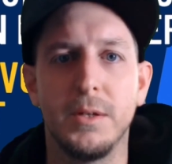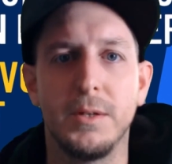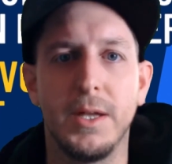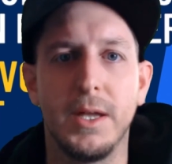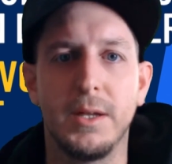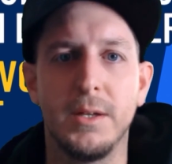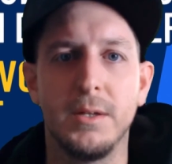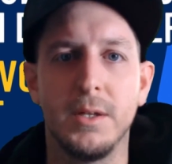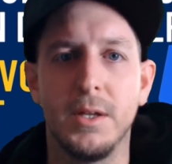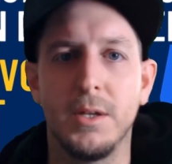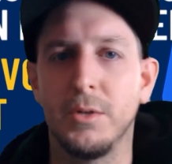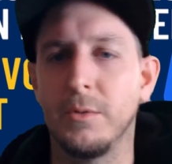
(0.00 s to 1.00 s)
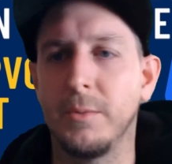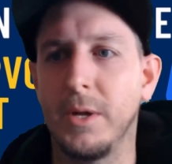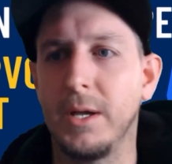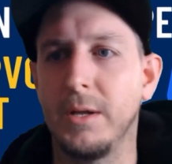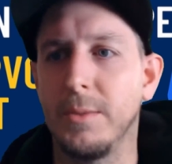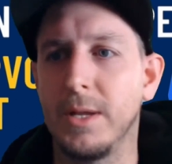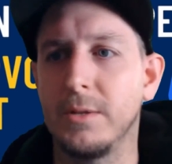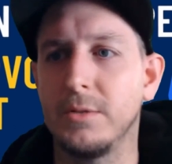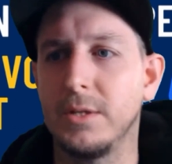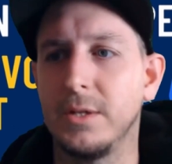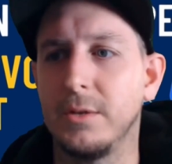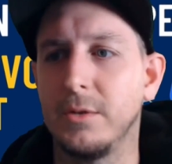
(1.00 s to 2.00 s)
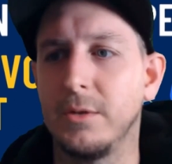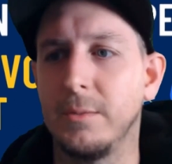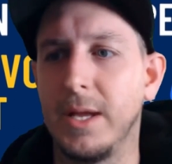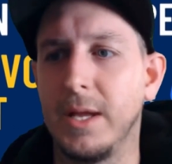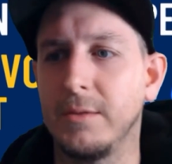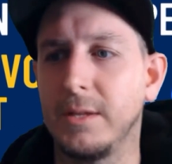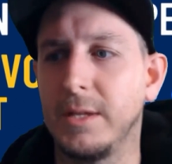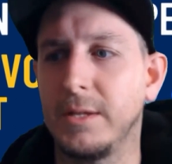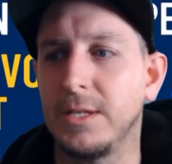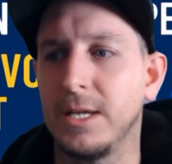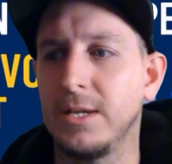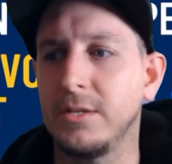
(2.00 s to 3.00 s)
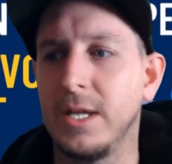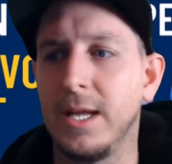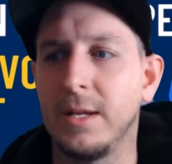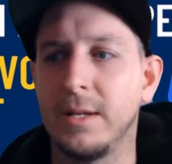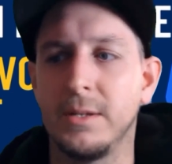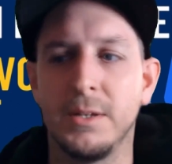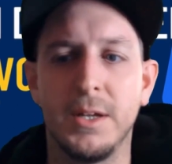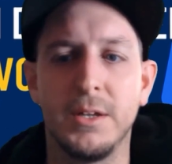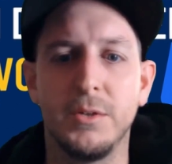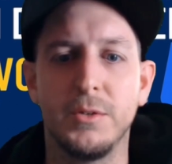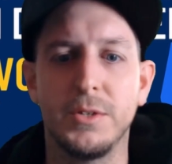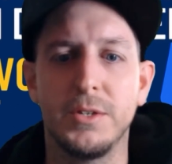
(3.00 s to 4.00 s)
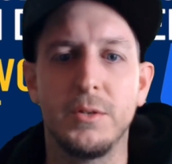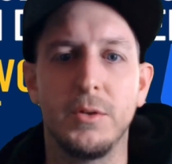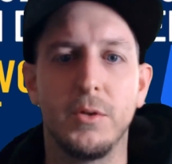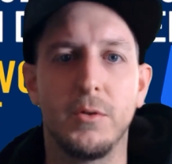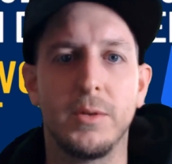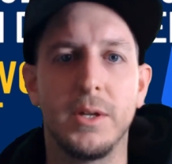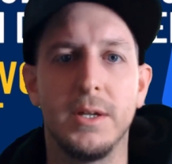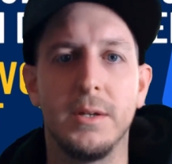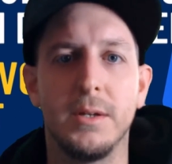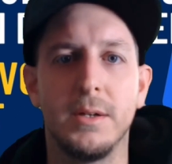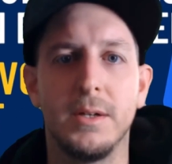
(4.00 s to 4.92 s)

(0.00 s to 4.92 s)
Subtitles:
Then, your pod mounts it under a path like /data and uses it normally.